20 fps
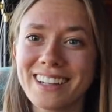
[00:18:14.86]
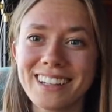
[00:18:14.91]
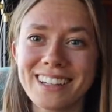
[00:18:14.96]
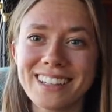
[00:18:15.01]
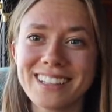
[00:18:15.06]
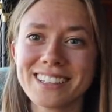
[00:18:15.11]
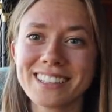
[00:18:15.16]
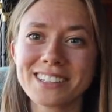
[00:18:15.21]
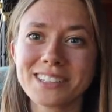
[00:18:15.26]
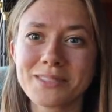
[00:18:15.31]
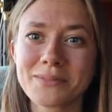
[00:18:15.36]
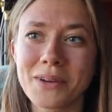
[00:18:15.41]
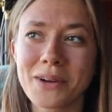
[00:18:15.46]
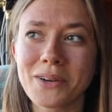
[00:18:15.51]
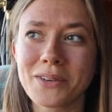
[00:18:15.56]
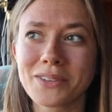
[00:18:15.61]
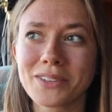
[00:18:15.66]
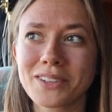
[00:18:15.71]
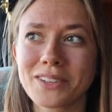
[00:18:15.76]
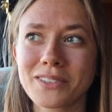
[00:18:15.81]
It is
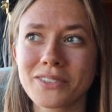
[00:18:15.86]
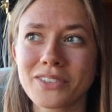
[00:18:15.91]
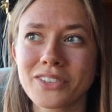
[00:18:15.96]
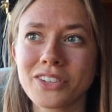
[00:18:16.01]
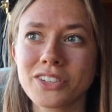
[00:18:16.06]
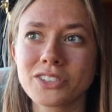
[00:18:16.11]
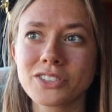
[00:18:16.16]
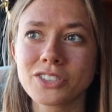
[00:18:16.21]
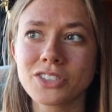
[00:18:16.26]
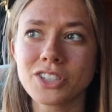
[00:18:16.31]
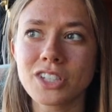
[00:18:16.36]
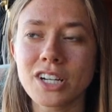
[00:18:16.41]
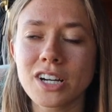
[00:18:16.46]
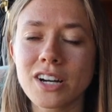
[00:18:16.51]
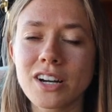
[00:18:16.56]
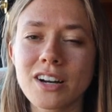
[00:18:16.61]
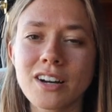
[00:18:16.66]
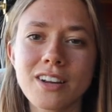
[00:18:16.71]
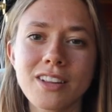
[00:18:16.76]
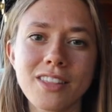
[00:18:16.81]
about the first
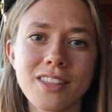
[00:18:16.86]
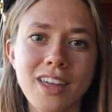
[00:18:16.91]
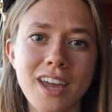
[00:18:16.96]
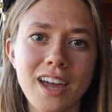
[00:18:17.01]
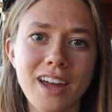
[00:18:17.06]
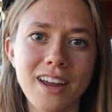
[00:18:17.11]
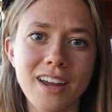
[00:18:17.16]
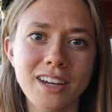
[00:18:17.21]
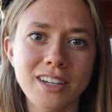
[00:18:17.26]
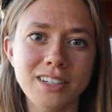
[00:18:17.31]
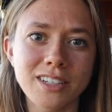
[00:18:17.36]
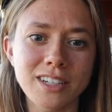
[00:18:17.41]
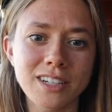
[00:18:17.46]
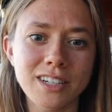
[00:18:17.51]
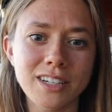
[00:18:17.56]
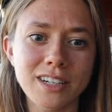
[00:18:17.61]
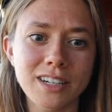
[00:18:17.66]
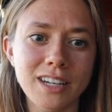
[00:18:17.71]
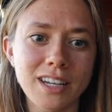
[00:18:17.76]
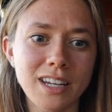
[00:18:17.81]
year that I
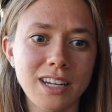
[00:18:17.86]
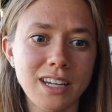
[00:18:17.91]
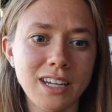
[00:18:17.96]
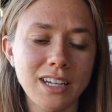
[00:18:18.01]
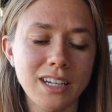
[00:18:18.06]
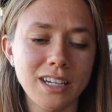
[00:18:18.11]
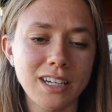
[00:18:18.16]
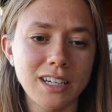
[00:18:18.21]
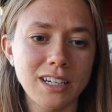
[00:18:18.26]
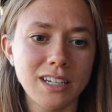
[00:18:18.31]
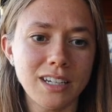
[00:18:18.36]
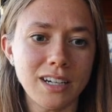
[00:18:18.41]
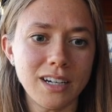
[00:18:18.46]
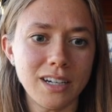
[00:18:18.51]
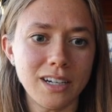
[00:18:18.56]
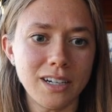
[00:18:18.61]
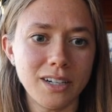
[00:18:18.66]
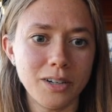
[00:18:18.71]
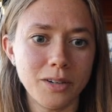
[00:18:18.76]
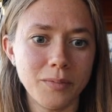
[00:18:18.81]
did.
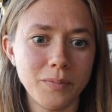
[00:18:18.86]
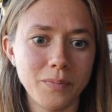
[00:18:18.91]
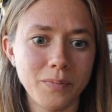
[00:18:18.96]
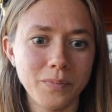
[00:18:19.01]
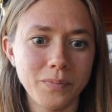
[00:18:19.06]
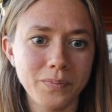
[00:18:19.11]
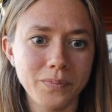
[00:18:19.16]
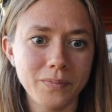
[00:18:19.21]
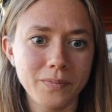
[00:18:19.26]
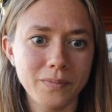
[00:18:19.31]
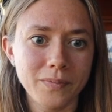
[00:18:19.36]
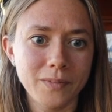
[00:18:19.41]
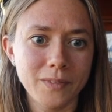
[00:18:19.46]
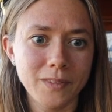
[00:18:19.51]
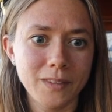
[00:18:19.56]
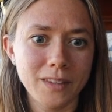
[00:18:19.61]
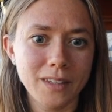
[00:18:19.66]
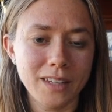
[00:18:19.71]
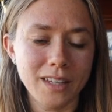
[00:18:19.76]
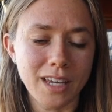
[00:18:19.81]
I
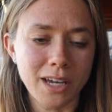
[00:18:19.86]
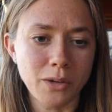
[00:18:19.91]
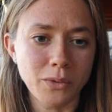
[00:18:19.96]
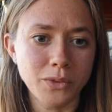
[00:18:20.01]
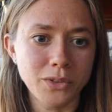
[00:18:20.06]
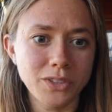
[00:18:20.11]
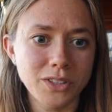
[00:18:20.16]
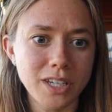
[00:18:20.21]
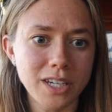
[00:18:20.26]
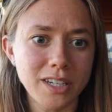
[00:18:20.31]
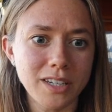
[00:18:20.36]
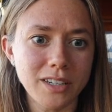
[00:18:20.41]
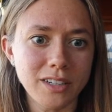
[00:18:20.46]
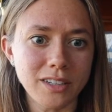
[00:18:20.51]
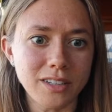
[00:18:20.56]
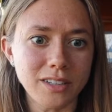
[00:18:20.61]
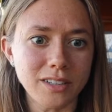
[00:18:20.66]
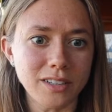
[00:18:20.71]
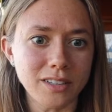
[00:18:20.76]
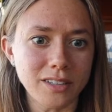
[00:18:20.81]
was like
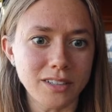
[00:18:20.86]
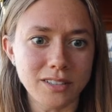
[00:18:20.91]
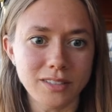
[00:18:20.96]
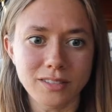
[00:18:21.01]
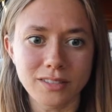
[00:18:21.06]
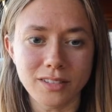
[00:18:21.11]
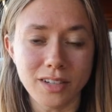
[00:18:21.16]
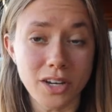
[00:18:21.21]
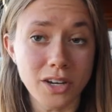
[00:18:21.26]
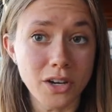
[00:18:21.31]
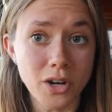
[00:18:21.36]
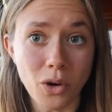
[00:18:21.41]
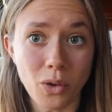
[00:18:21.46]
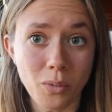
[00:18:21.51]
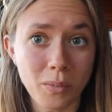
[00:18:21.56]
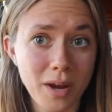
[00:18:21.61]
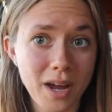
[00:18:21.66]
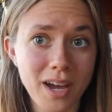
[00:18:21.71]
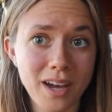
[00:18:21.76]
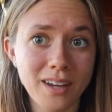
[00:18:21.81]
a
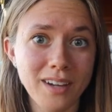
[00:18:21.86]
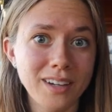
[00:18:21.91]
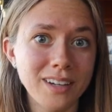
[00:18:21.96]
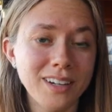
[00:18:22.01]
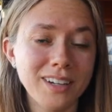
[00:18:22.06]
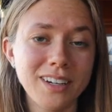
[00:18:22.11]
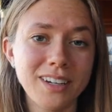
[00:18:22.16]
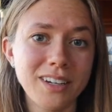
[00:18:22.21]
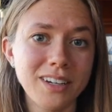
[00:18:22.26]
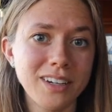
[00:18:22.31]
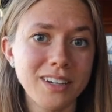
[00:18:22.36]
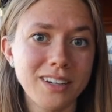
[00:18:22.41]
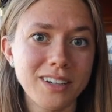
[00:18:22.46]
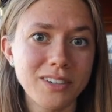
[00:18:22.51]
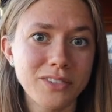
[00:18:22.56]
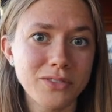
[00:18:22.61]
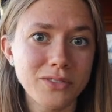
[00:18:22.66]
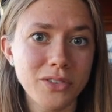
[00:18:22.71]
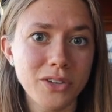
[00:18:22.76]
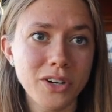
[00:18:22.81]
nomad
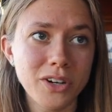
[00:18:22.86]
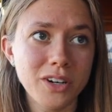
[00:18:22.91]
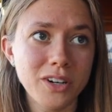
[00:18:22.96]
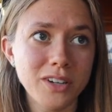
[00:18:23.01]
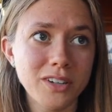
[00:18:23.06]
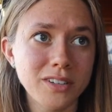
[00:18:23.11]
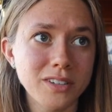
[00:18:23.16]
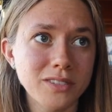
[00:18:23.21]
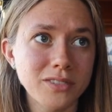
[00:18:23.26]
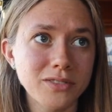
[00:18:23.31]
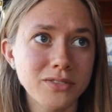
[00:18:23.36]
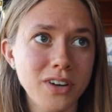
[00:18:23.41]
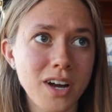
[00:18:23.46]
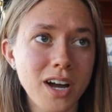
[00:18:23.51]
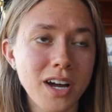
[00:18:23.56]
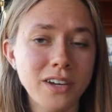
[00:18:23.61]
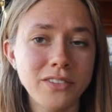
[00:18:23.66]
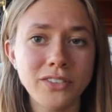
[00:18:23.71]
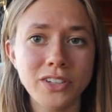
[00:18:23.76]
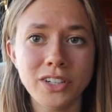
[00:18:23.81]
for
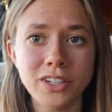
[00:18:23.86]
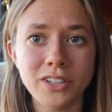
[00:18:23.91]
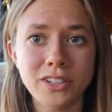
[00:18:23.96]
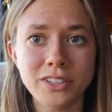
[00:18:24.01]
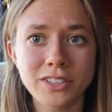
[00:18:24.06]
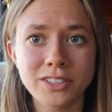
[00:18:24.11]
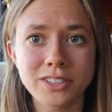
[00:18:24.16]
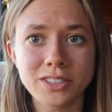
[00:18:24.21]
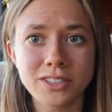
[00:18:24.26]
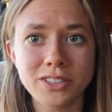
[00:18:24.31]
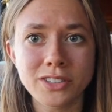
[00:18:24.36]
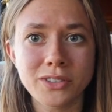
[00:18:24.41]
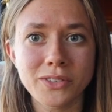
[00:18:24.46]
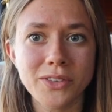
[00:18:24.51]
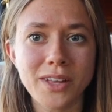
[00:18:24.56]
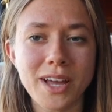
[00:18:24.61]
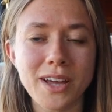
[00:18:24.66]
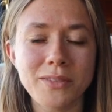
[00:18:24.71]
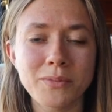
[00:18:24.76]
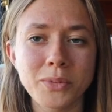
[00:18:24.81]
5 years, so
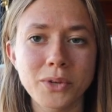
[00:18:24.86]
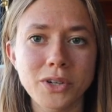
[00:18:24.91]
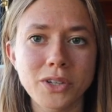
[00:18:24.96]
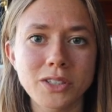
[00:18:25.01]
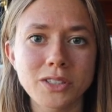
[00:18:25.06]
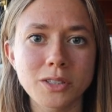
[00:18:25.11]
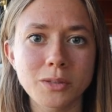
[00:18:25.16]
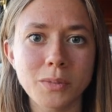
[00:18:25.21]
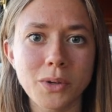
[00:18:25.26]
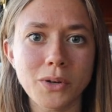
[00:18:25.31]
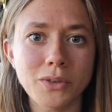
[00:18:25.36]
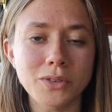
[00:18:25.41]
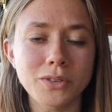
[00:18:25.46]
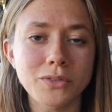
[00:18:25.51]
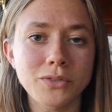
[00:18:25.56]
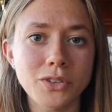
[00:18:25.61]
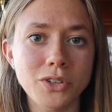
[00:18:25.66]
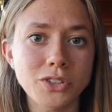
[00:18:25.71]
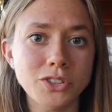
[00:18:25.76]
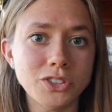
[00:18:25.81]
that book is about the
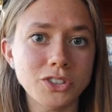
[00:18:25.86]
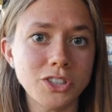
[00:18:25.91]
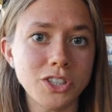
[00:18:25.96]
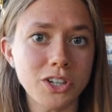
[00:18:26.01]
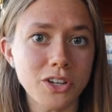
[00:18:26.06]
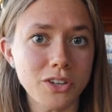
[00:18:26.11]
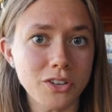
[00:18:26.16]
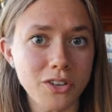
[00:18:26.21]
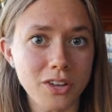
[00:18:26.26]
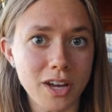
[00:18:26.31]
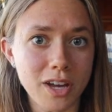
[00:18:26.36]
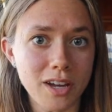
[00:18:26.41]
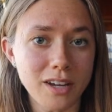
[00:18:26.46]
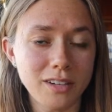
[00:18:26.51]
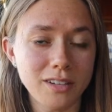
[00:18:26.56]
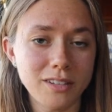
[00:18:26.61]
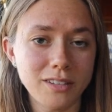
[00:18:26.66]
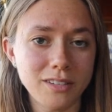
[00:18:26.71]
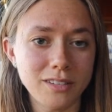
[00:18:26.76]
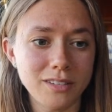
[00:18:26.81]
first year
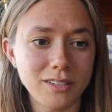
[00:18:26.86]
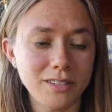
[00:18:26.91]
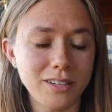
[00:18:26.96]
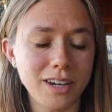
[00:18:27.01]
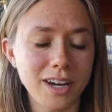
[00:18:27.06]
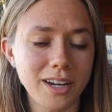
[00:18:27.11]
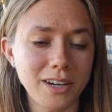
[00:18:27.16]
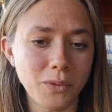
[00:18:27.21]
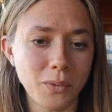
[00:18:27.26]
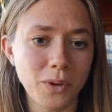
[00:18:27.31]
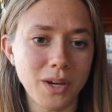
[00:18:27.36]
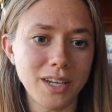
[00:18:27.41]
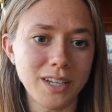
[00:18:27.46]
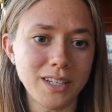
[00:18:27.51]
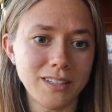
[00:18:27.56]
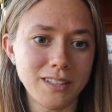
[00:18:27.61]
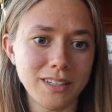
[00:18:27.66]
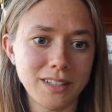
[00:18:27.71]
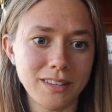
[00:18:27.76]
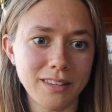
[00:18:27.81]
that I went
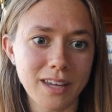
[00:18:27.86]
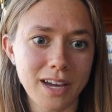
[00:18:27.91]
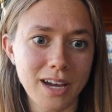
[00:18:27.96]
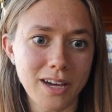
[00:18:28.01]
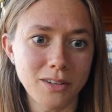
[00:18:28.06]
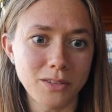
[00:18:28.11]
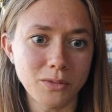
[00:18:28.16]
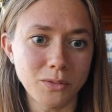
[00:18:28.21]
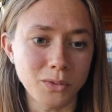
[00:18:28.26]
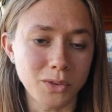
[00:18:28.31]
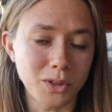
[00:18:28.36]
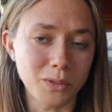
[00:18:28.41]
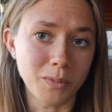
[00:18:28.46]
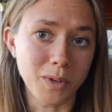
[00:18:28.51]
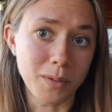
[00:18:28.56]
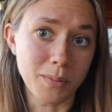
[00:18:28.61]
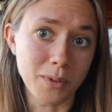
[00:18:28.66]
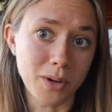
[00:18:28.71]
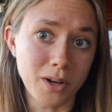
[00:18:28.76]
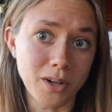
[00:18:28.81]
and did that with
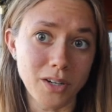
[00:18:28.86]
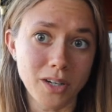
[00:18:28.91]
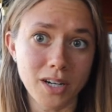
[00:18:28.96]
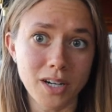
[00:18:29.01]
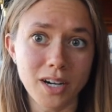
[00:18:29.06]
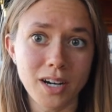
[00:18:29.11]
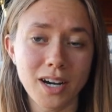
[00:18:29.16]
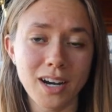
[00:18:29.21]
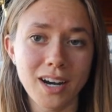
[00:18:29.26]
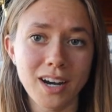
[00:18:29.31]
my partner.